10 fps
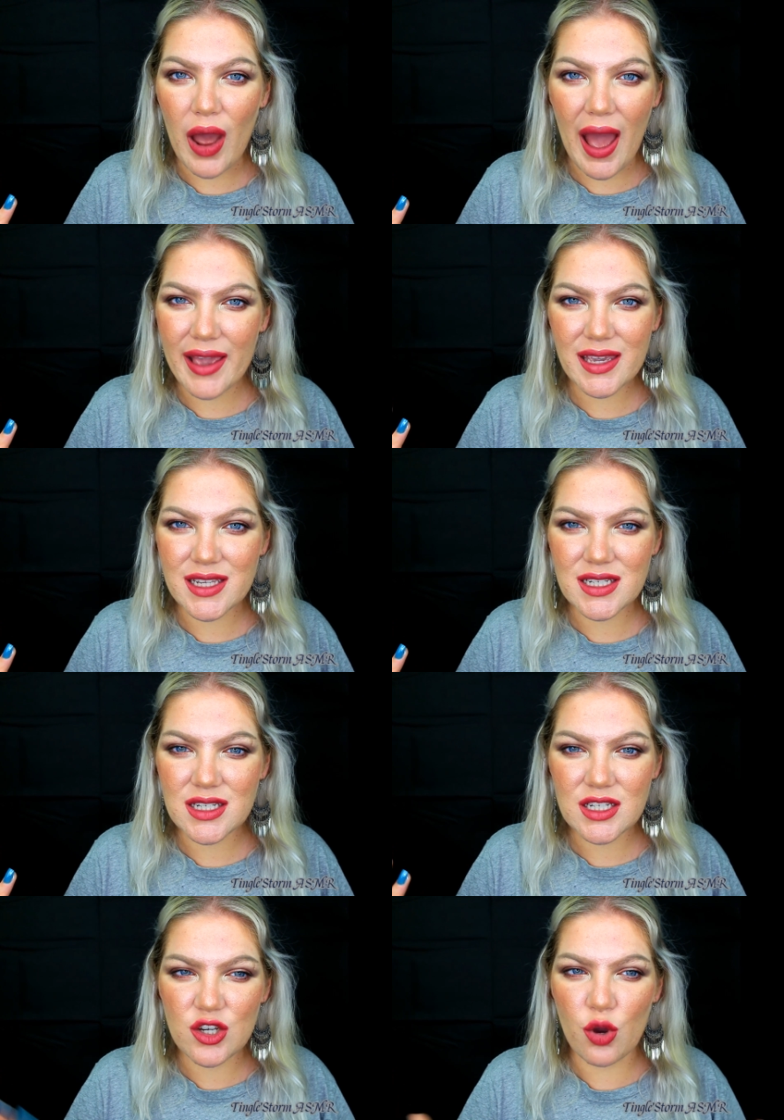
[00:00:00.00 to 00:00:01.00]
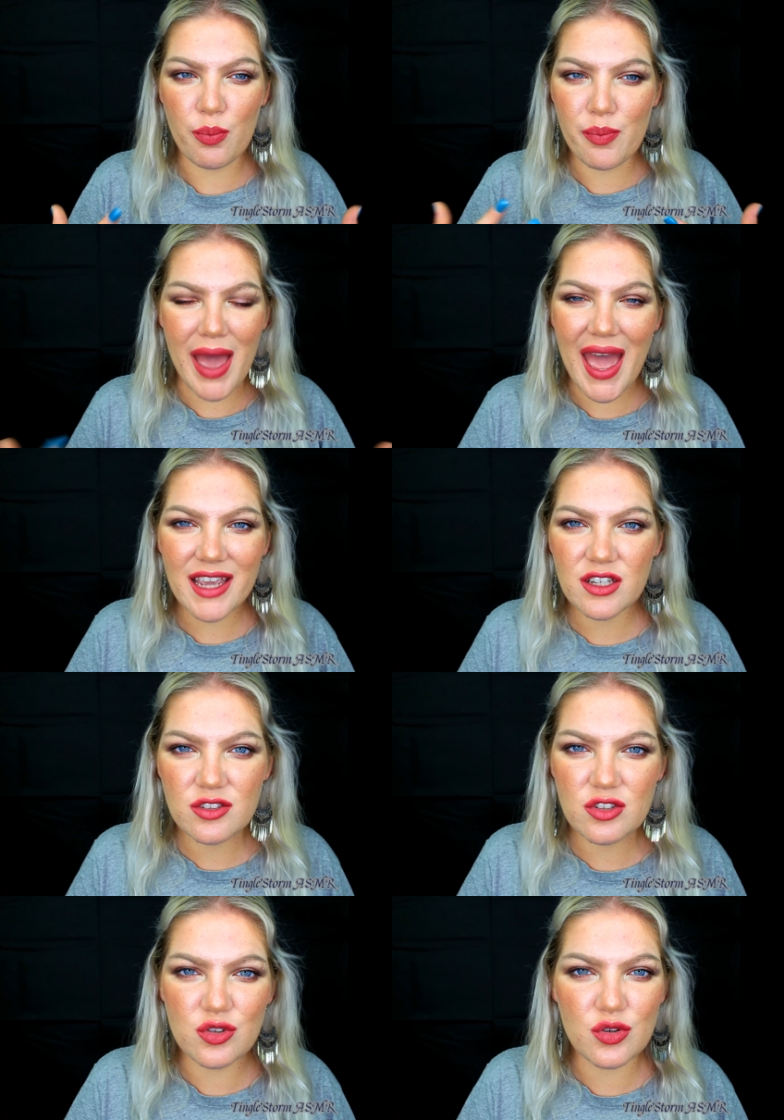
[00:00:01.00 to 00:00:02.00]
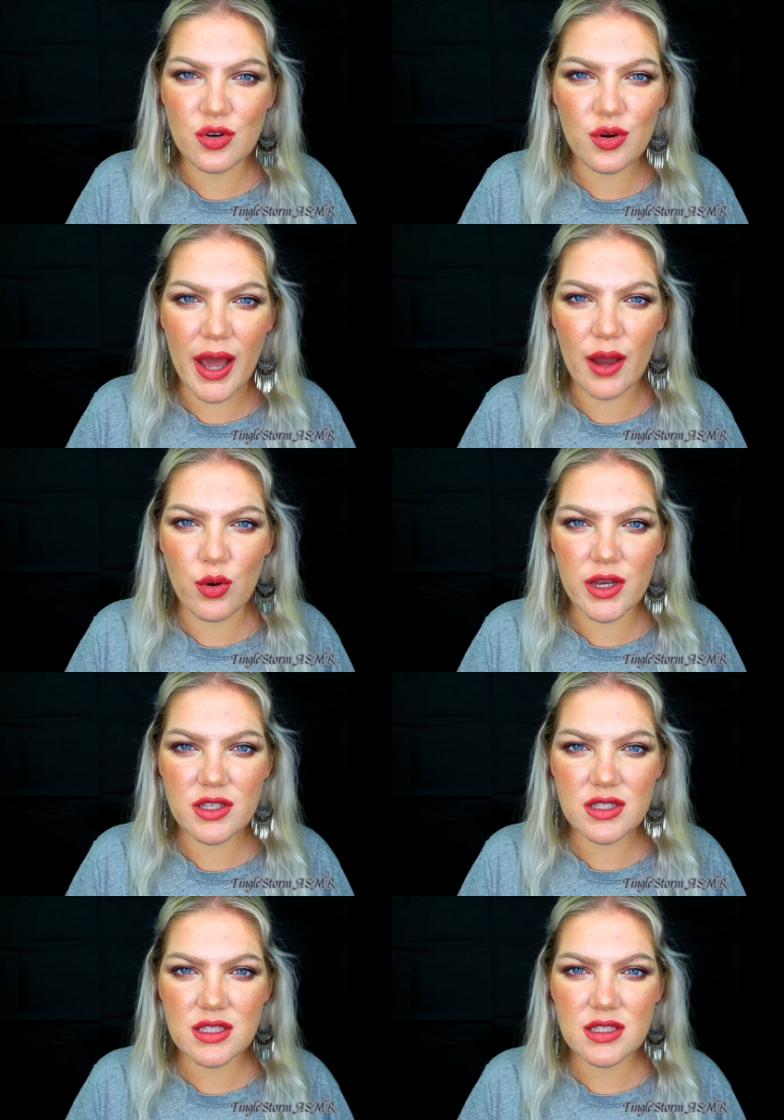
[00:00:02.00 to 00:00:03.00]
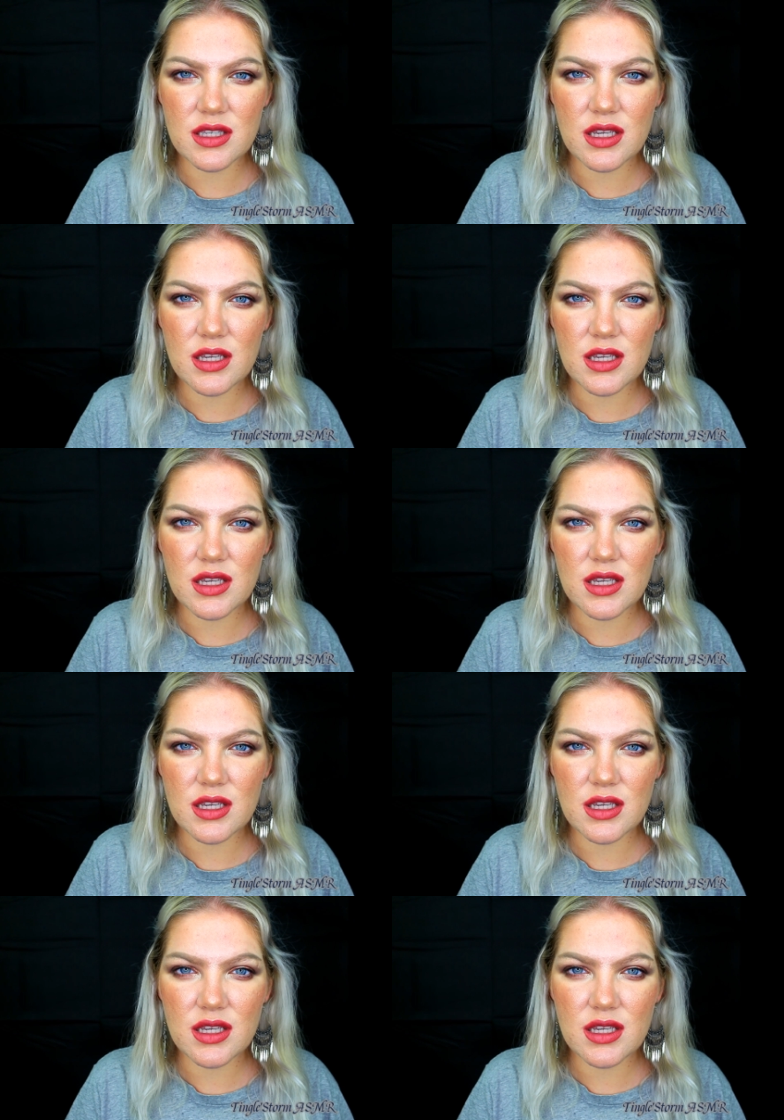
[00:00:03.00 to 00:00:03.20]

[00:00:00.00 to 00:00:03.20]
I can go back to who I was.